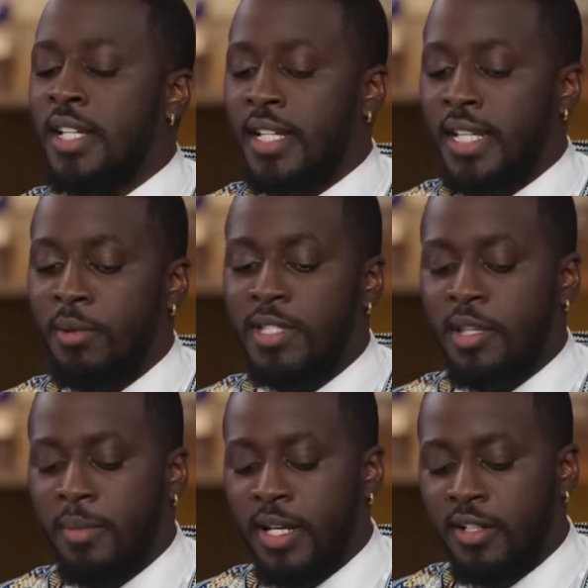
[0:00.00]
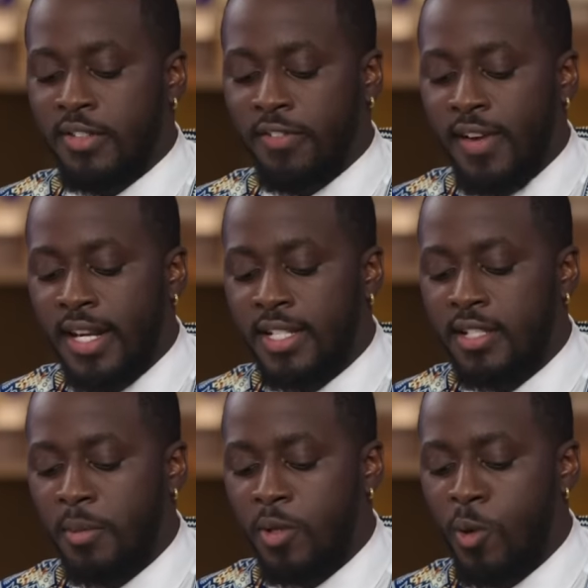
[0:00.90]
he was in the middle of defending
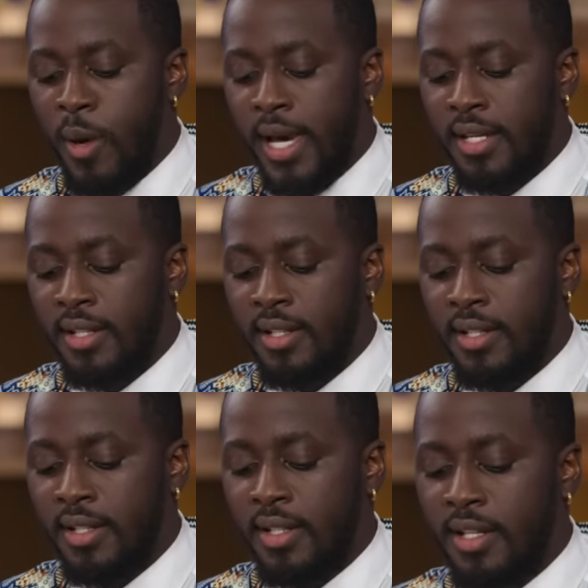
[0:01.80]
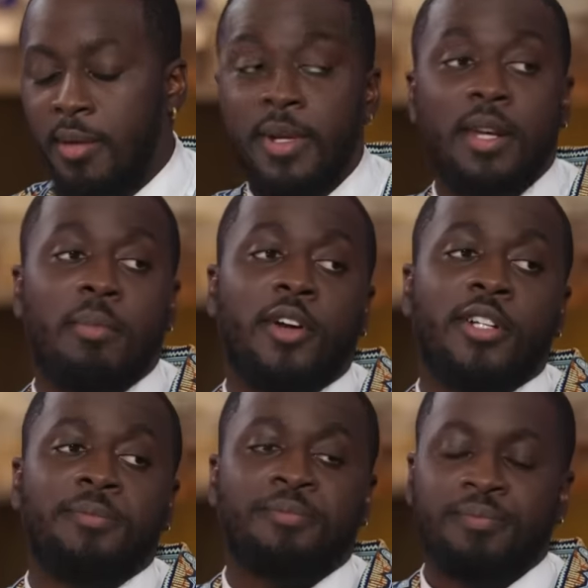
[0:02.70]
someone who had committed a
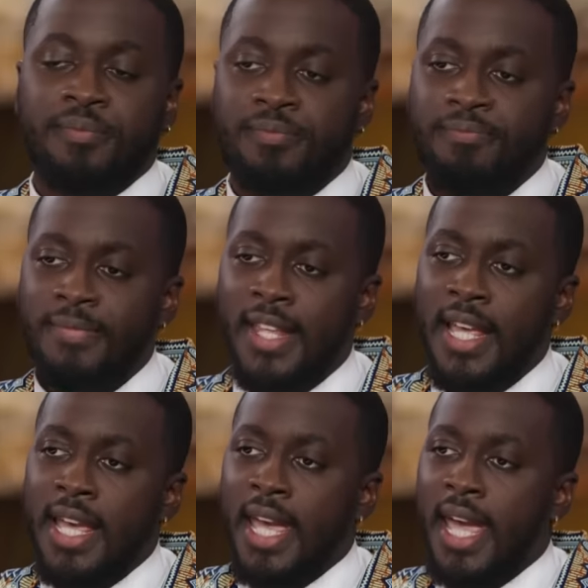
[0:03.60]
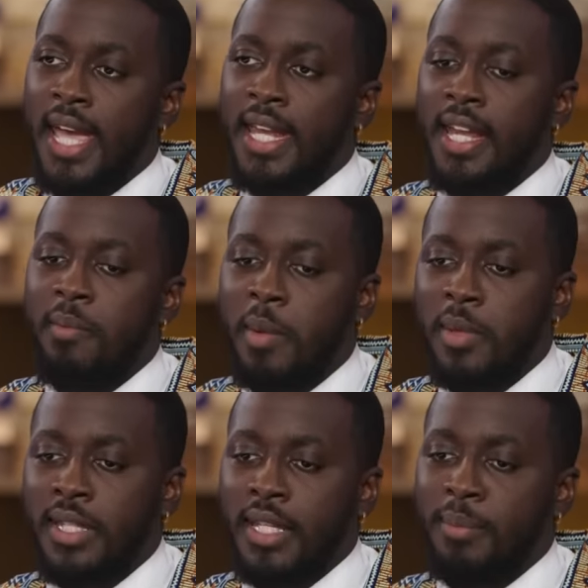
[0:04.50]
murder. Gotcha. And I remember
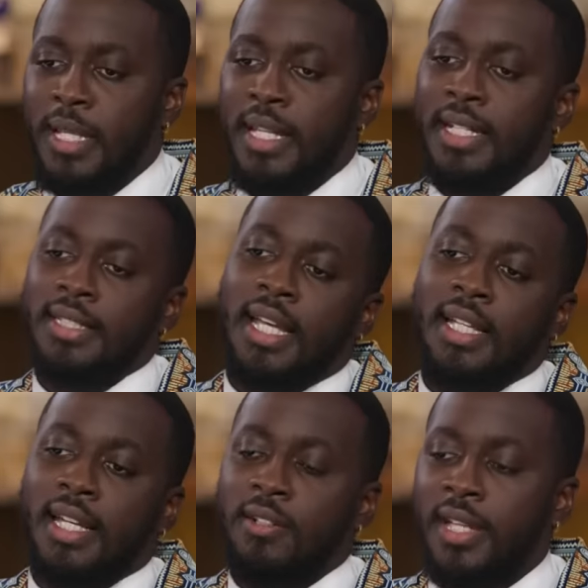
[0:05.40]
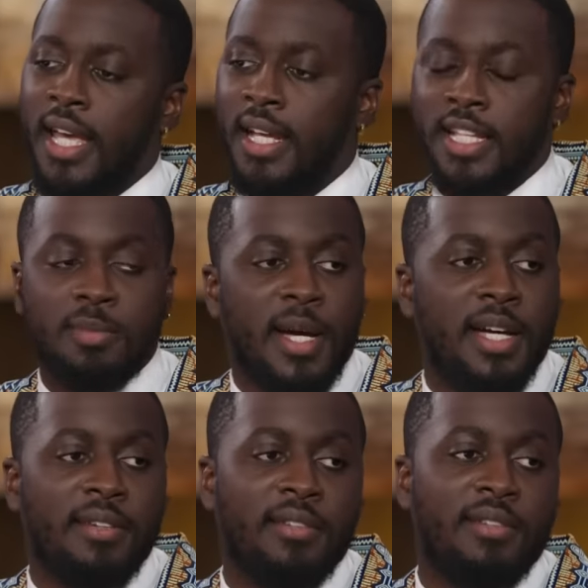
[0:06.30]
being like, dang, like, okay, I guess
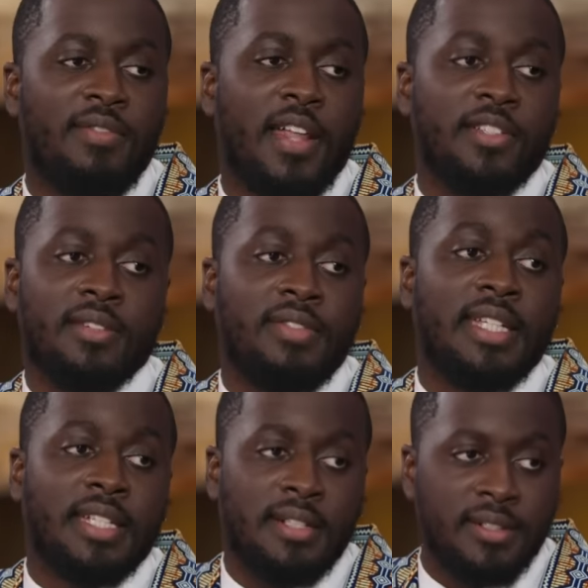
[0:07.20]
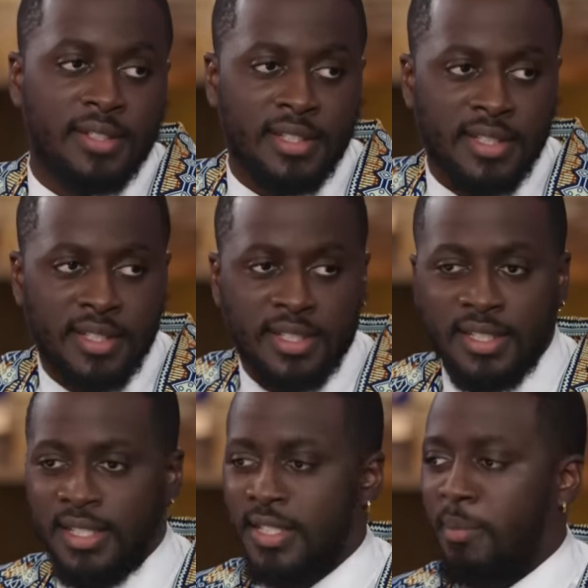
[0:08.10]
my father's a villain.
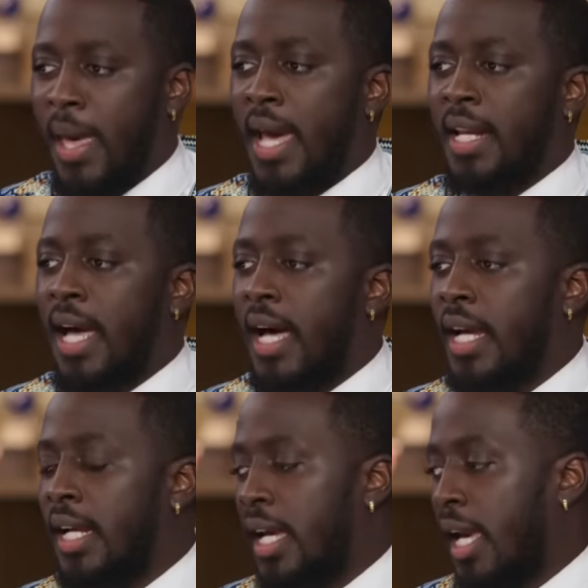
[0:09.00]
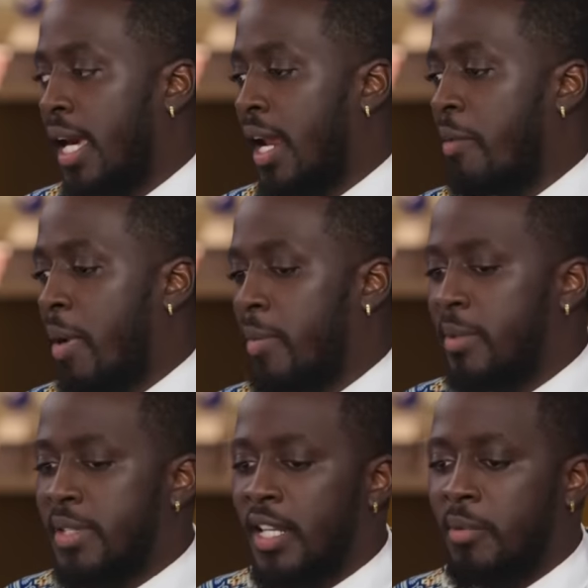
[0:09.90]
He's a bad guy. And I remember him
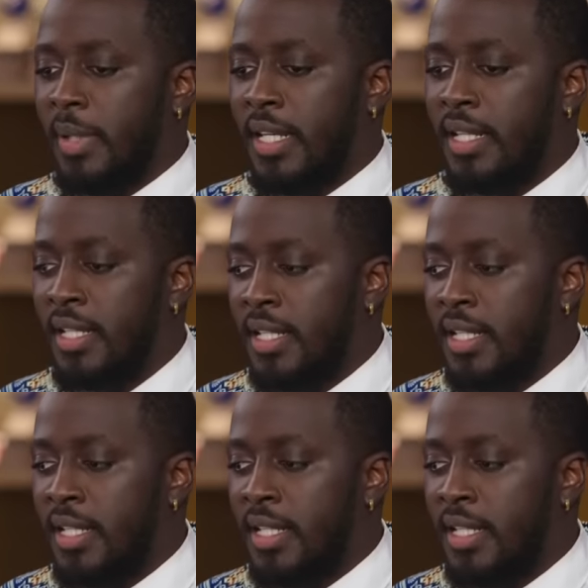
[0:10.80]
telling me,